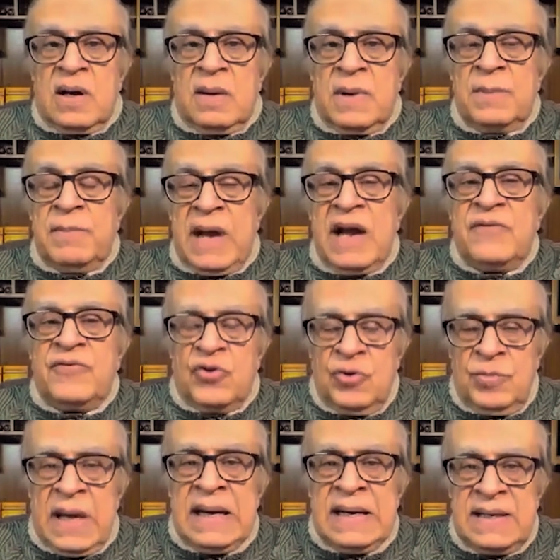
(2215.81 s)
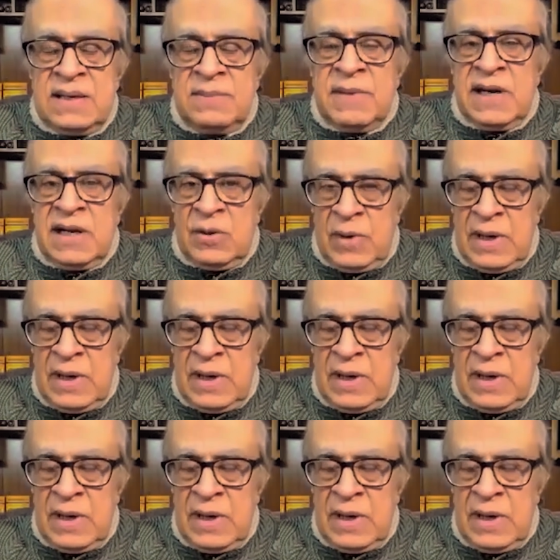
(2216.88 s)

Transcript: but bad for humanity in many